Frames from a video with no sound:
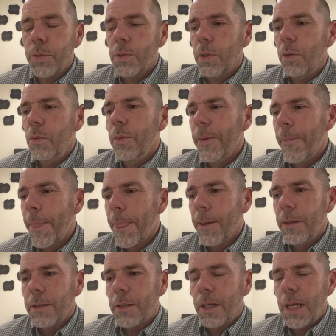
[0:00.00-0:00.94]
So
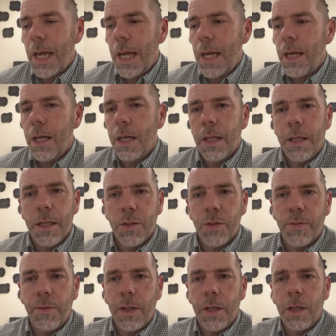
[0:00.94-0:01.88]
today, this
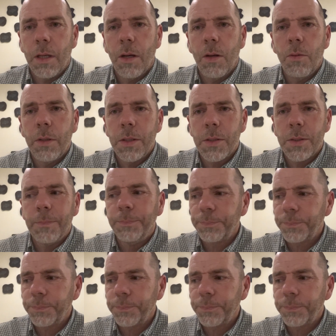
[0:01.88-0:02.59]
video is